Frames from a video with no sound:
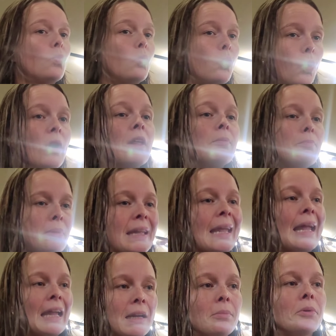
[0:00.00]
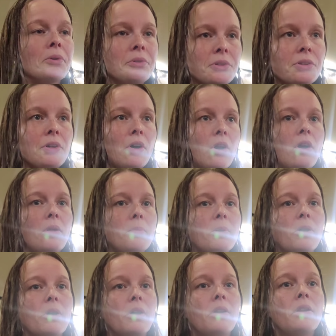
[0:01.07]
wouldn't be able to call
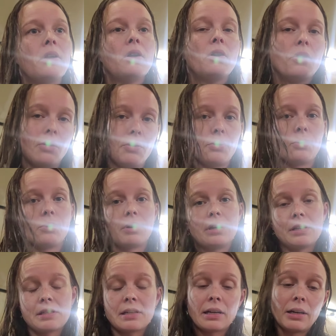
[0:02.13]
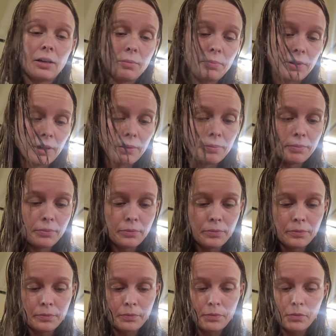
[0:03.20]
upon authorities to help them,
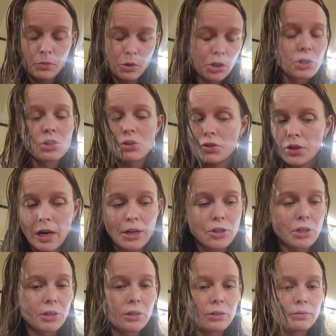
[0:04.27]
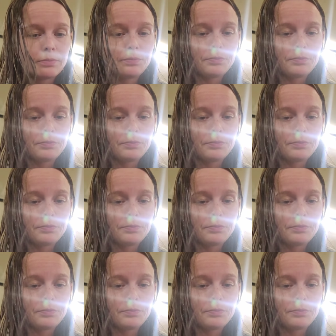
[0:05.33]
which is tragic.